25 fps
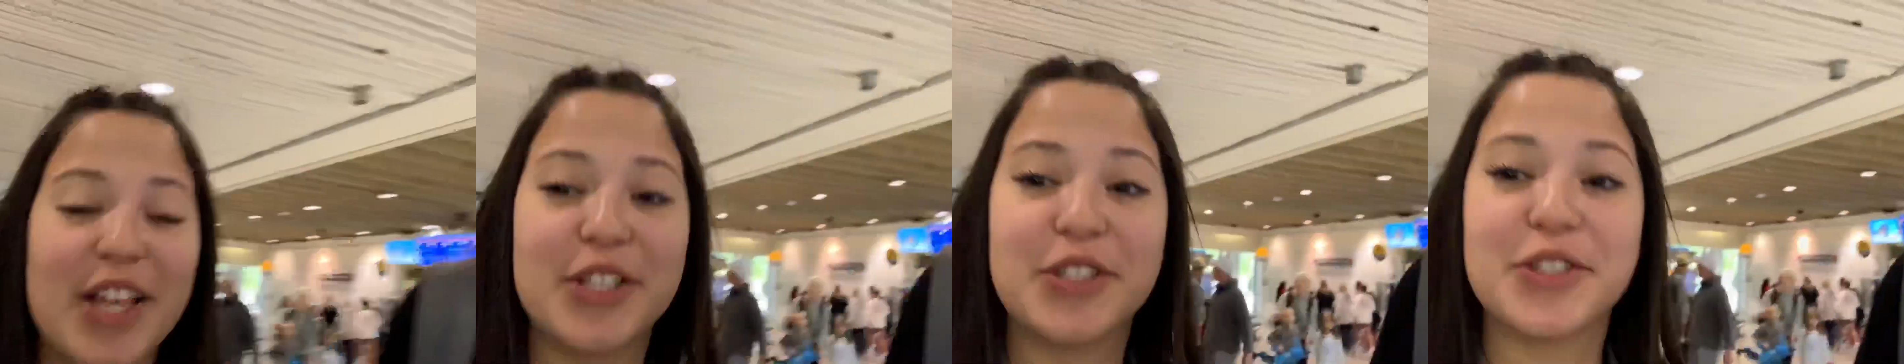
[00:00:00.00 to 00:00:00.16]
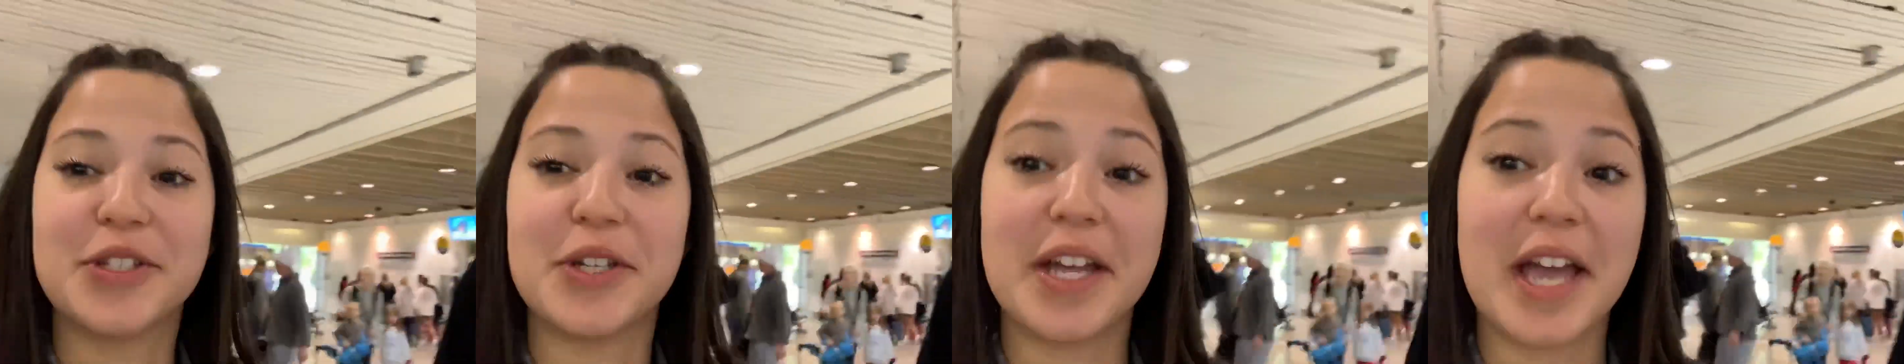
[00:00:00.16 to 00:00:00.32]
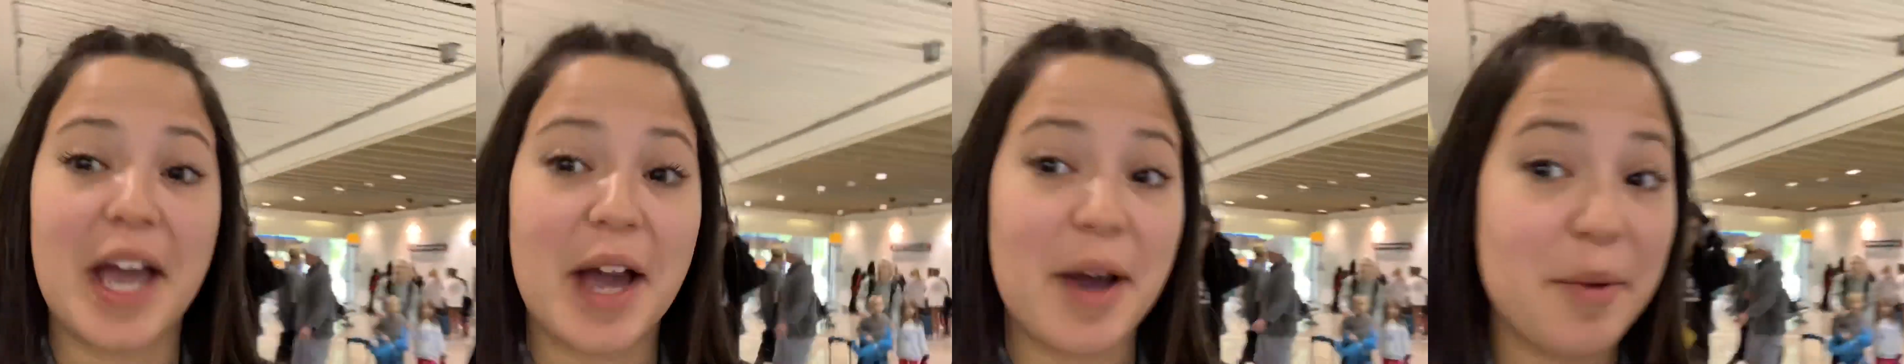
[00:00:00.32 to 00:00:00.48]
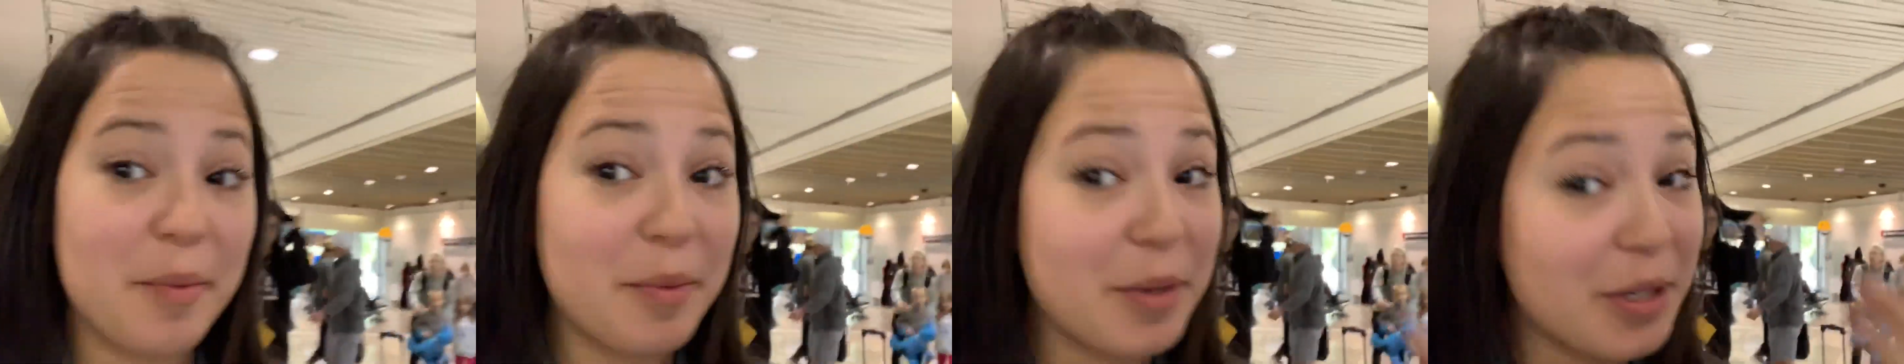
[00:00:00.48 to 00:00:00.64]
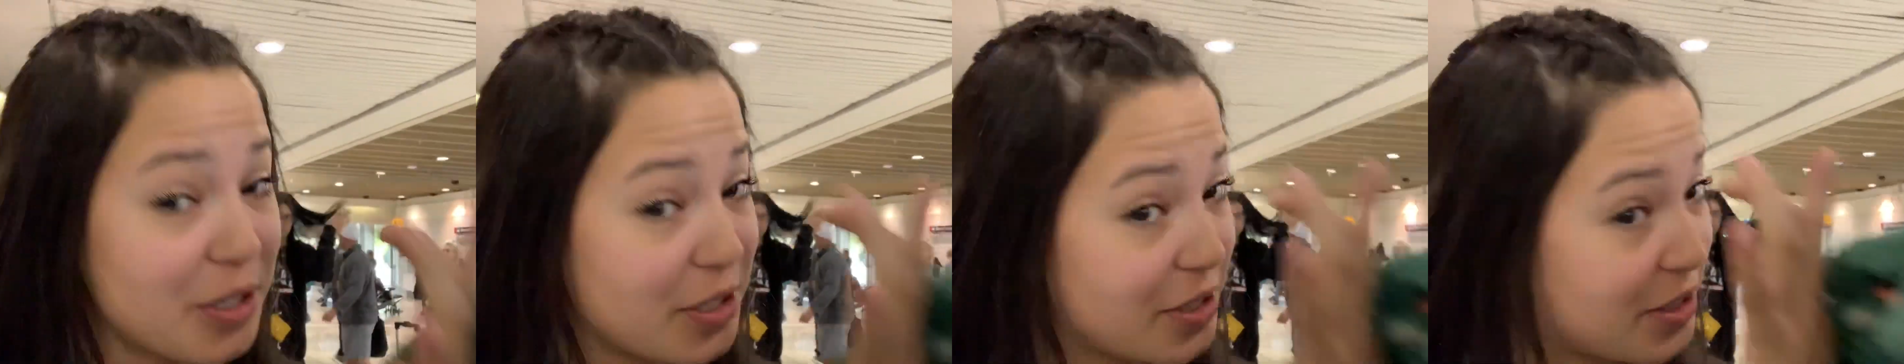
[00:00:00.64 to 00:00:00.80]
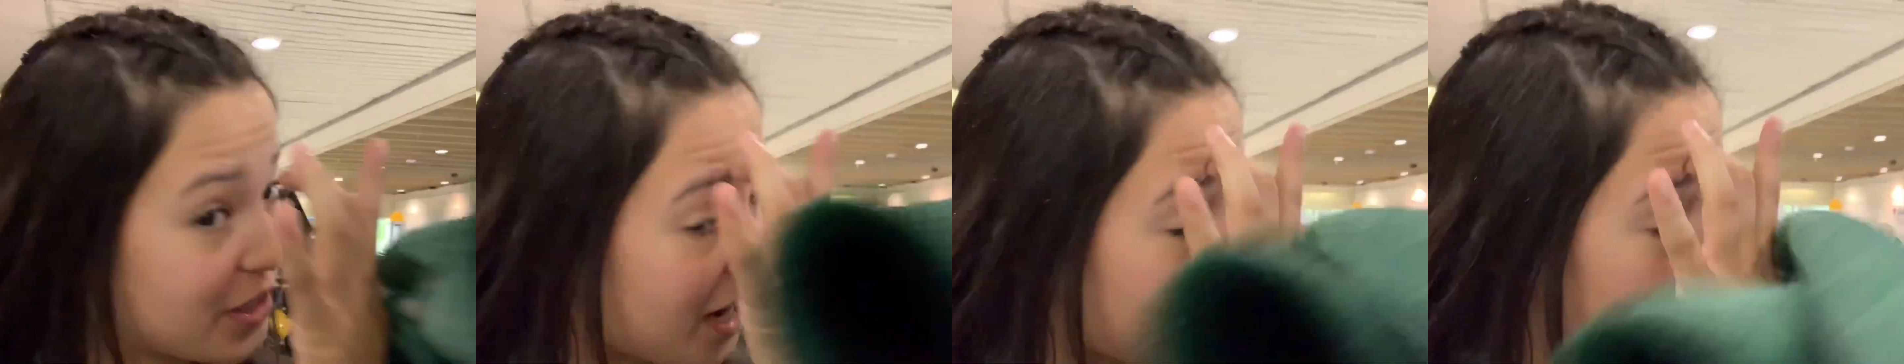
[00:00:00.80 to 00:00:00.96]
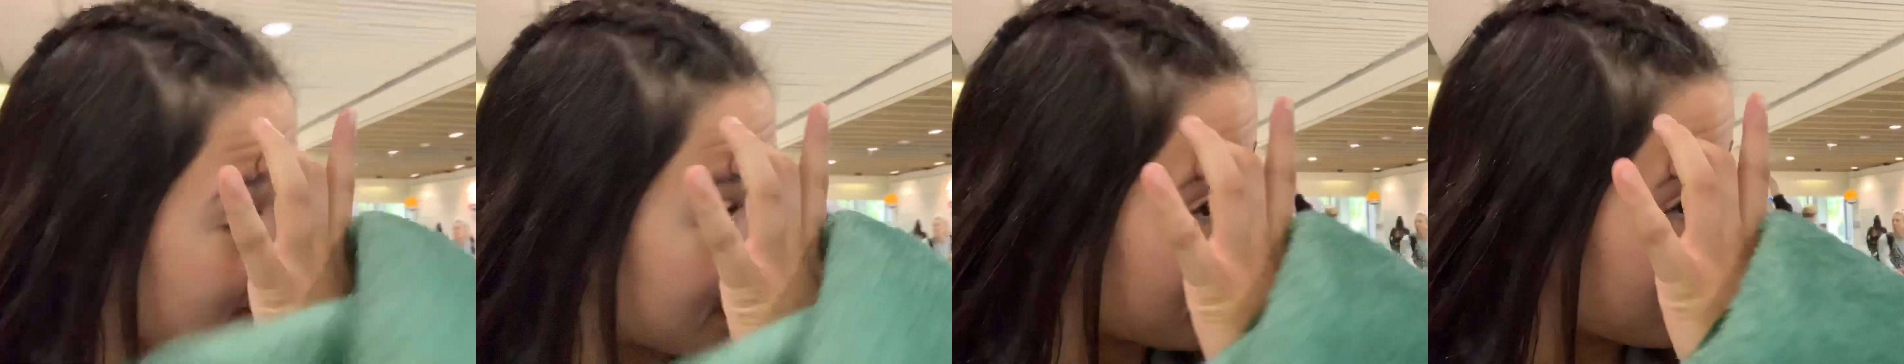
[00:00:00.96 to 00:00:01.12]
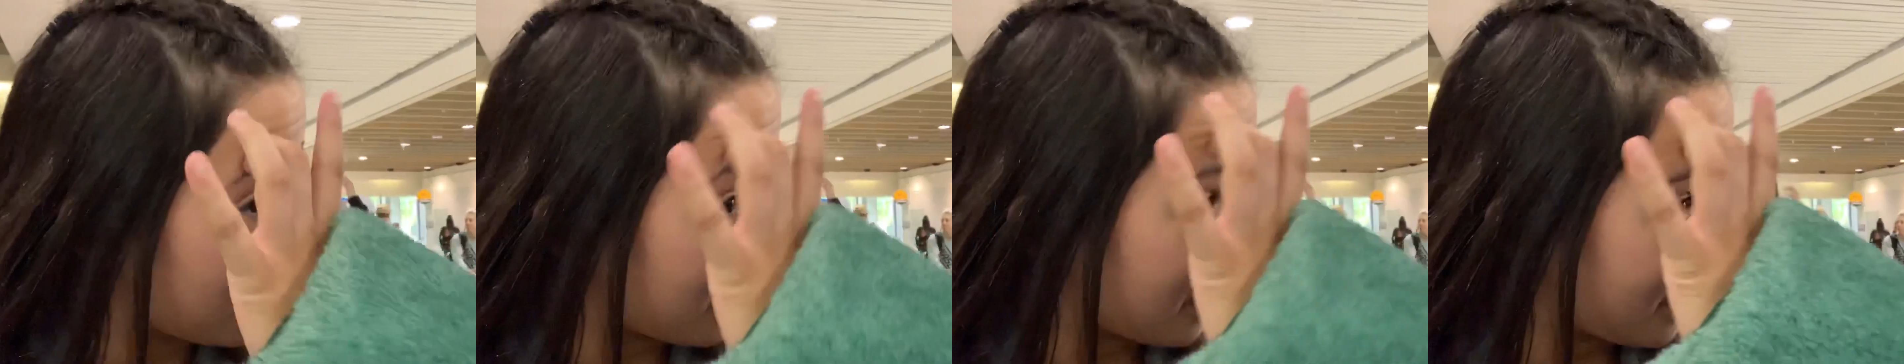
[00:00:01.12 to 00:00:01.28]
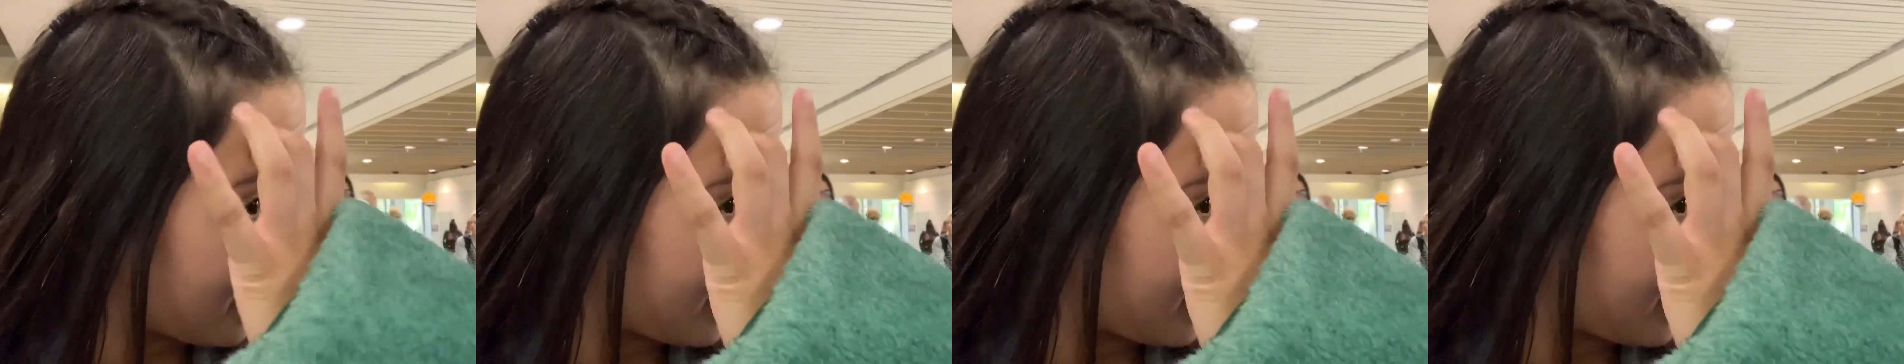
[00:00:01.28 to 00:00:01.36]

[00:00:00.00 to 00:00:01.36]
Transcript: So yeah, we just got here